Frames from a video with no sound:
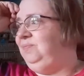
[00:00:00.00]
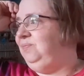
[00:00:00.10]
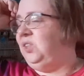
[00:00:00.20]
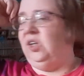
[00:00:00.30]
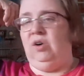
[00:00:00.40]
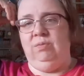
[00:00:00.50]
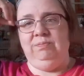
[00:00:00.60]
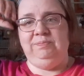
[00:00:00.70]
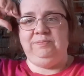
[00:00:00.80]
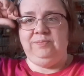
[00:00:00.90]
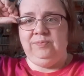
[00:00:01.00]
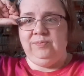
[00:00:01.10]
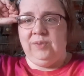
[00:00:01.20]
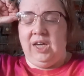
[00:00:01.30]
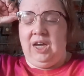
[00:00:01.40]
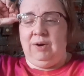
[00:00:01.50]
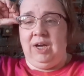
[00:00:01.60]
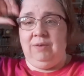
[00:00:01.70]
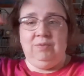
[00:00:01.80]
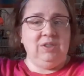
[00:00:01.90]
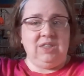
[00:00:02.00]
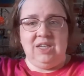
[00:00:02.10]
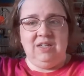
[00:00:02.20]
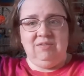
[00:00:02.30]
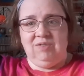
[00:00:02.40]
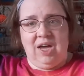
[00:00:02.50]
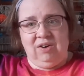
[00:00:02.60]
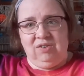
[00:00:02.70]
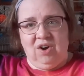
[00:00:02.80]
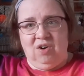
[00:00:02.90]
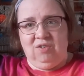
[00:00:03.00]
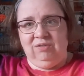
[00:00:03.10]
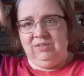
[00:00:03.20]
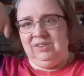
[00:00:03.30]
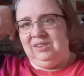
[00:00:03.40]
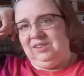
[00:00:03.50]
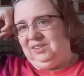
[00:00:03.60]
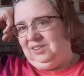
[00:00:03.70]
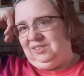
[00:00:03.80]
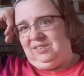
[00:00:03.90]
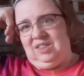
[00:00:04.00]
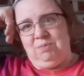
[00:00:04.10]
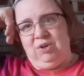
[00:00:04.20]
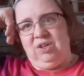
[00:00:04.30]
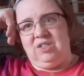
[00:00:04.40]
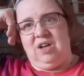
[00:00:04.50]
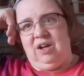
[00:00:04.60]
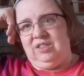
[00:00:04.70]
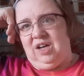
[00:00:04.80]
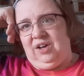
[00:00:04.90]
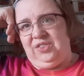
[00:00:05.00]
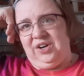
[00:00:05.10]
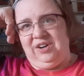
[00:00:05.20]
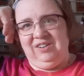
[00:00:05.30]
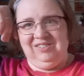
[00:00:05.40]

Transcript: So anyway, we'll see. I don't know. There's a million songs out there.